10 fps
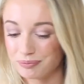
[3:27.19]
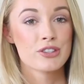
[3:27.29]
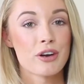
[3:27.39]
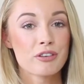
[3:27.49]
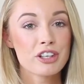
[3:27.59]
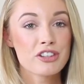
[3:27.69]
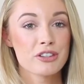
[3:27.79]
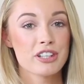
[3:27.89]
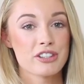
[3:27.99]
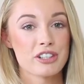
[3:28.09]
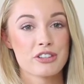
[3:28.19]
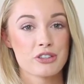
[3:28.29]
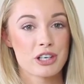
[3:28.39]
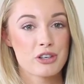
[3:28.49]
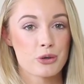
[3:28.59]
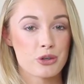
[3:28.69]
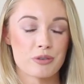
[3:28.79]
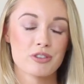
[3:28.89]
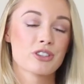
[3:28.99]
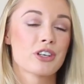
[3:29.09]
So I'm going to do this in a strange order.
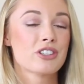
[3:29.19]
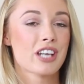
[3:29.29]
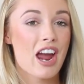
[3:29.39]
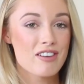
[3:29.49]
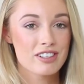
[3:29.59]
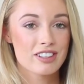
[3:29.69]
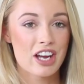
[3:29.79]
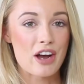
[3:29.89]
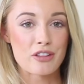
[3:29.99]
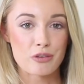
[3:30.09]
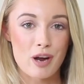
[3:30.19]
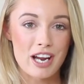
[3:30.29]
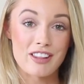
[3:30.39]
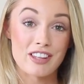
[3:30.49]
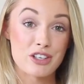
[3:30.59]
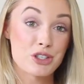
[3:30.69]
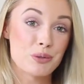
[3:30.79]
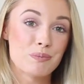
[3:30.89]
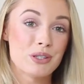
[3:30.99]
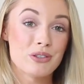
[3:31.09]
I'm just going to get everything out the way and then
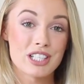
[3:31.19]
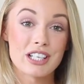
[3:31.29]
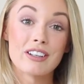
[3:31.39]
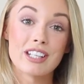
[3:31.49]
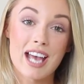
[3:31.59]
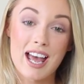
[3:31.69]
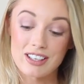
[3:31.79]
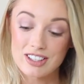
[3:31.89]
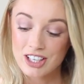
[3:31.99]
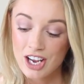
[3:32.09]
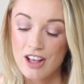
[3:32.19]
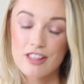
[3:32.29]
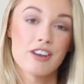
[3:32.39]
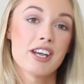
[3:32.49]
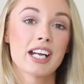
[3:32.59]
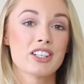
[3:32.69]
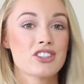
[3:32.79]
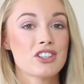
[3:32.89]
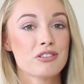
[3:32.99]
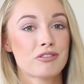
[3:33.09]
do beauty at the end. The
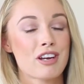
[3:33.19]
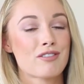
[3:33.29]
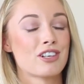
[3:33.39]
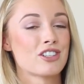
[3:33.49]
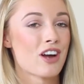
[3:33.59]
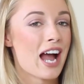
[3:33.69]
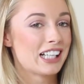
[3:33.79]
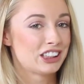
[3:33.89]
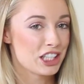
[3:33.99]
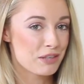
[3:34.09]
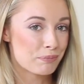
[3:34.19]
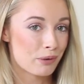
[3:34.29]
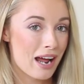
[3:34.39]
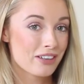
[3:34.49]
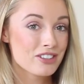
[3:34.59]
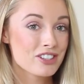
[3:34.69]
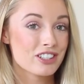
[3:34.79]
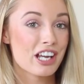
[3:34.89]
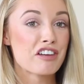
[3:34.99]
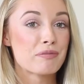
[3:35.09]
next two favourites are actually brands.
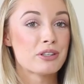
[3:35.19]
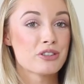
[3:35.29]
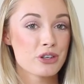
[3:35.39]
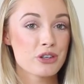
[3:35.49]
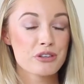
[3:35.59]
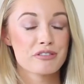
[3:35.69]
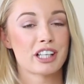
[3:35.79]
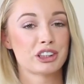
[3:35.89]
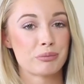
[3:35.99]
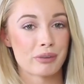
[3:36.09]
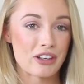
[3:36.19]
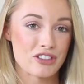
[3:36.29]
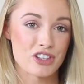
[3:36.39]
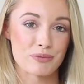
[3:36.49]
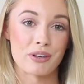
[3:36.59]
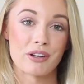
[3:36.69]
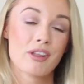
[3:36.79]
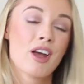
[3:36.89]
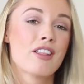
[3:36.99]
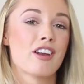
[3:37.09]
There have been two fashion brands this month
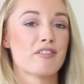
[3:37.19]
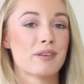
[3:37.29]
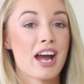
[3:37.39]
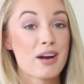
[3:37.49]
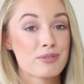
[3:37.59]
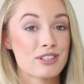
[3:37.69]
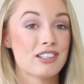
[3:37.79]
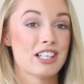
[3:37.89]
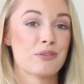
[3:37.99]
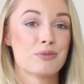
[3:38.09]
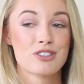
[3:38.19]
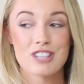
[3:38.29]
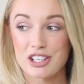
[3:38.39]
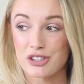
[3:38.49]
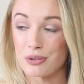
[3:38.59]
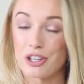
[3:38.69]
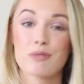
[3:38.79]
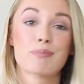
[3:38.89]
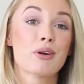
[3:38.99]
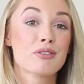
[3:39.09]
that I've been absolutely obsessed
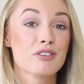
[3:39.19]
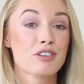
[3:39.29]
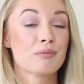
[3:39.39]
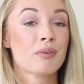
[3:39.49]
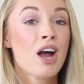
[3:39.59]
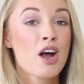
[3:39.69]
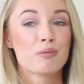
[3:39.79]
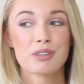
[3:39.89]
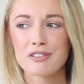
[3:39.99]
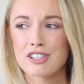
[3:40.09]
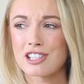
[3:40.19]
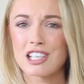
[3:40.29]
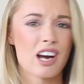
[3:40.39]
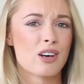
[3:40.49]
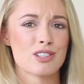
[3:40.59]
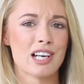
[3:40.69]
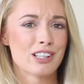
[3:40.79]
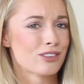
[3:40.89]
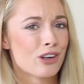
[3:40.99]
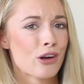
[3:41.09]
with. Both of them, previously I was
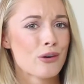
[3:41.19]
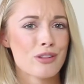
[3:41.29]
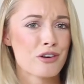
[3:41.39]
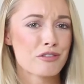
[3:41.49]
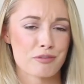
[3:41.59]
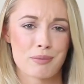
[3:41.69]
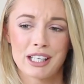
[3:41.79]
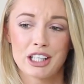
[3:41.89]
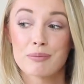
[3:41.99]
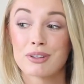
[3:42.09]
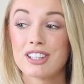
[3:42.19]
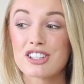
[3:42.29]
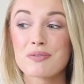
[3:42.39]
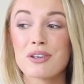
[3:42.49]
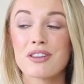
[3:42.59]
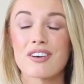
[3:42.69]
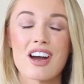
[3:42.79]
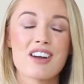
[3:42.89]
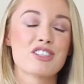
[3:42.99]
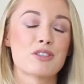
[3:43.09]
like, no, they're not for me. But this month
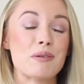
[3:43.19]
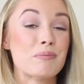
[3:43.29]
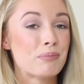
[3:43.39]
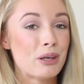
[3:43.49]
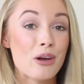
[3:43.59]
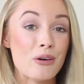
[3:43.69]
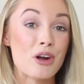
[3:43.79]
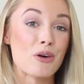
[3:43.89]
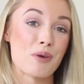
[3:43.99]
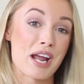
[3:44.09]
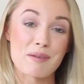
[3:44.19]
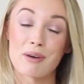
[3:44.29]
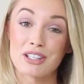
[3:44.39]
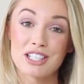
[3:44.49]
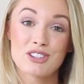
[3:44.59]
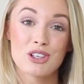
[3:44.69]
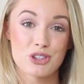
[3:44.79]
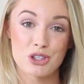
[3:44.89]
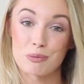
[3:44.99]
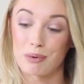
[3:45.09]
I have just been blown away by these
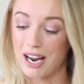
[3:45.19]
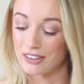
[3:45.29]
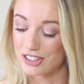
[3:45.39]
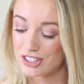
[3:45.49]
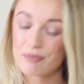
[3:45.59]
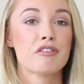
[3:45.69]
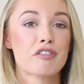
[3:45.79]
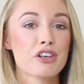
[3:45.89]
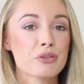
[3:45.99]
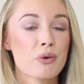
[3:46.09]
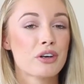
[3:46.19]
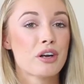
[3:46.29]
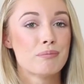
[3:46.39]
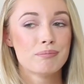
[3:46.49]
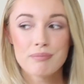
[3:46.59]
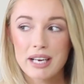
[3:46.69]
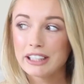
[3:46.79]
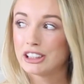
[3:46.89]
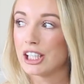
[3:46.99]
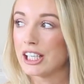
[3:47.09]
two brands. First one,
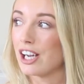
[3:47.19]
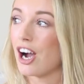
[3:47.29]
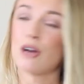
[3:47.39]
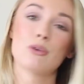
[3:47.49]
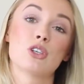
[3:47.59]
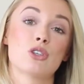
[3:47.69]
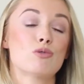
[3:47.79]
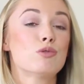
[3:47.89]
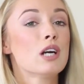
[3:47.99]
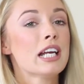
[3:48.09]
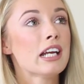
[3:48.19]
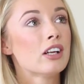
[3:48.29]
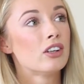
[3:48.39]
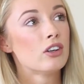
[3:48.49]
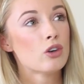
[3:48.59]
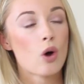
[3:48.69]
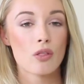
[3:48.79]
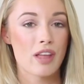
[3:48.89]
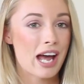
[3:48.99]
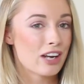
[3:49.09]
majorly, I was just really
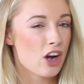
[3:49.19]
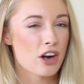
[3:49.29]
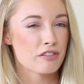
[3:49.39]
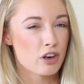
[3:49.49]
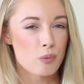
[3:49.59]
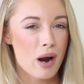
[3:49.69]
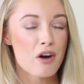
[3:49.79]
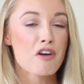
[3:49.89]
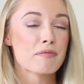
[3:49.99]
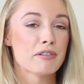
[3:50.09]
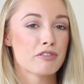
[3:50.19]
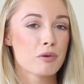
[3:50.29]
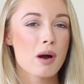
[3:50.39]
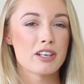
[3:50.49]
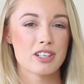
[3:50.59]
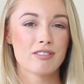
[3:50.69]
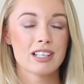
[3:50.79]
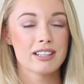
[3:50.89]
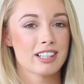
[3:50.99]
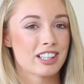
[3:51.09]
not that kind of aware of before. I didn't
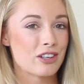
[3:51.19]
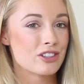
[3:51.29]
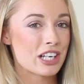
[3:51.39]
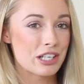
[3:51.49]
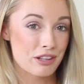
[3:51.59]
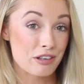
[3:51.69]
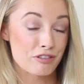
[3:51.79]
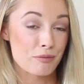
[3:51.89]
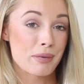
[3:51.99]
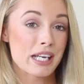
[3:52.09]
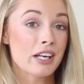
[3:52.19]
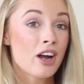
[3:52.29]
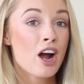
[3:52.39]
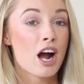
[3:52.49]
really think there was anything for me.